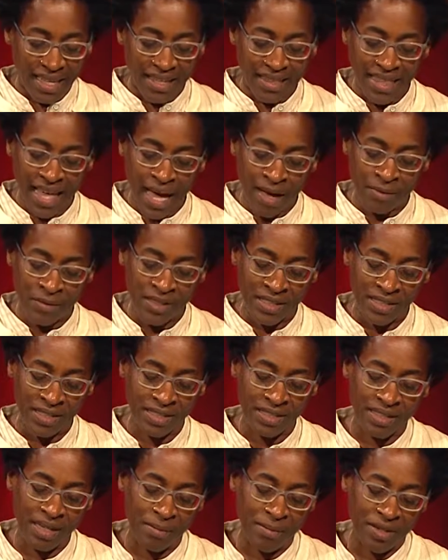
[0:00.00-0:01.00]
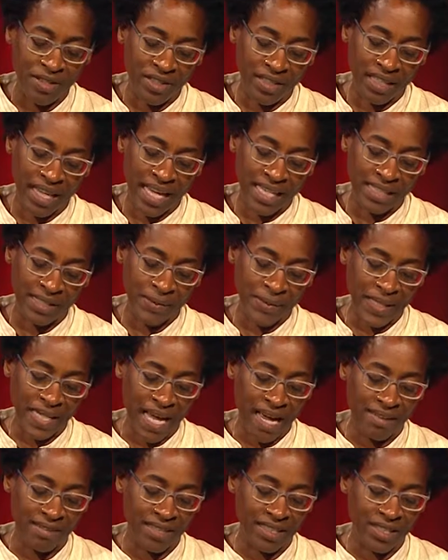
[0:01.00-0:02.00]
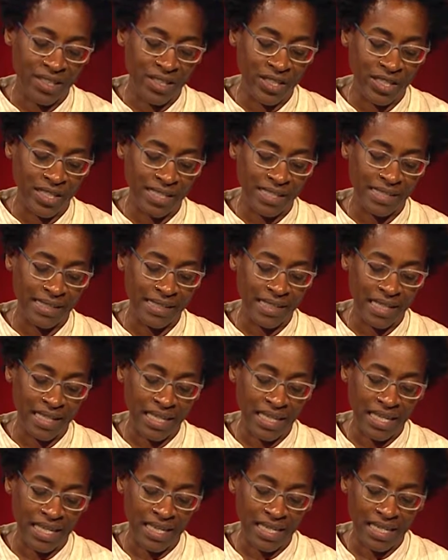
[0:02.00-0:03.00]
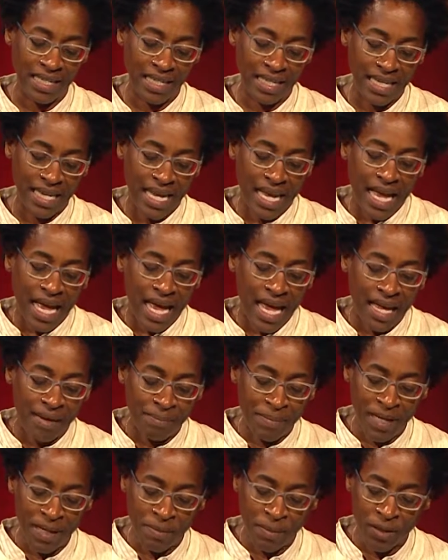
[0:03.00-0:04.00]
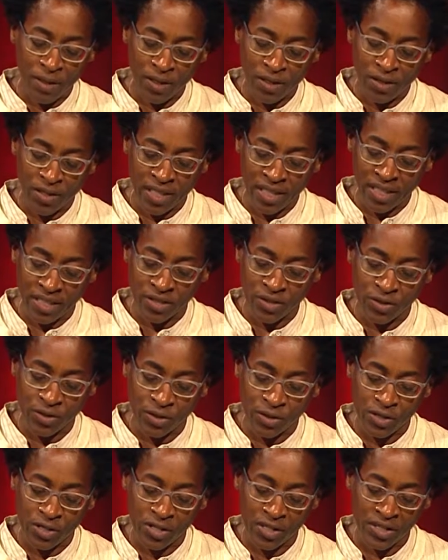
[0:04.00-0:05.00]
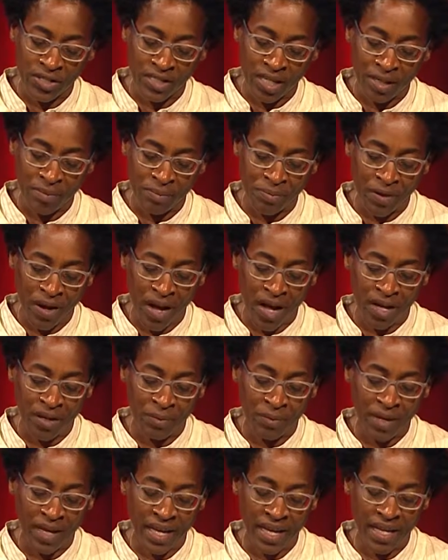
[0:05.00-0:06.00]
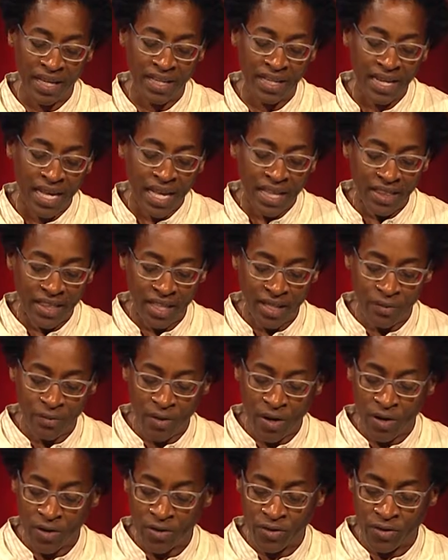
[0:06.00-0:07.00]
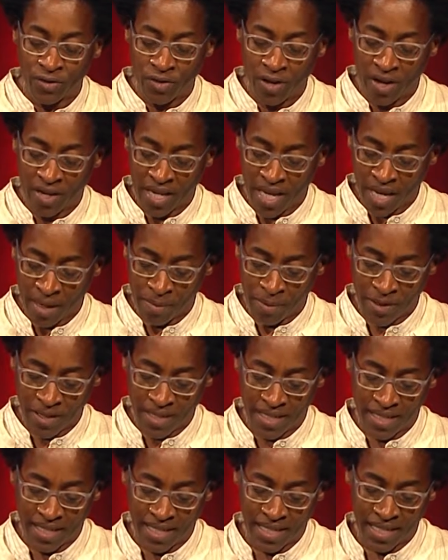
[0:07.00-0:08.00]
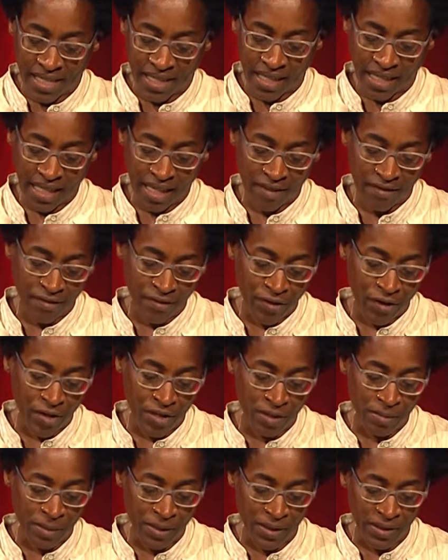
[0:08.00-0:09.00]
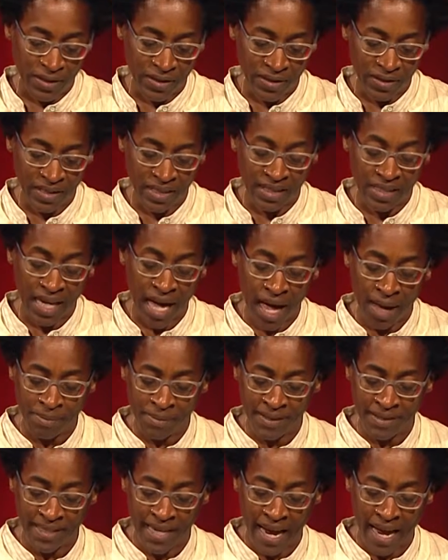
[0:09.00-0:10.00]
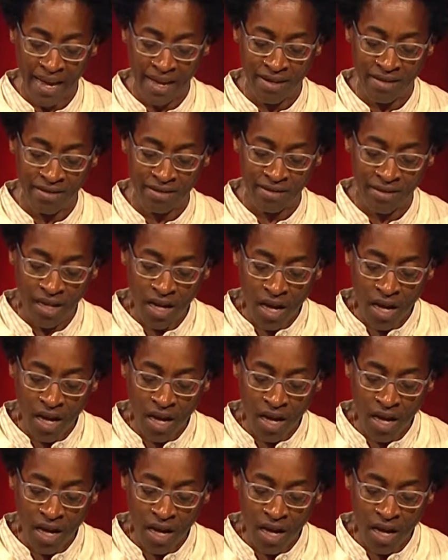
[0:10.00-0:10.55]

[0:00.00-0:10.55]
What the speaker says: That was the summer the lights went out in New York City, and people looted the stores on Broadway, then rode through our neighborhood in convertibles, the tops down,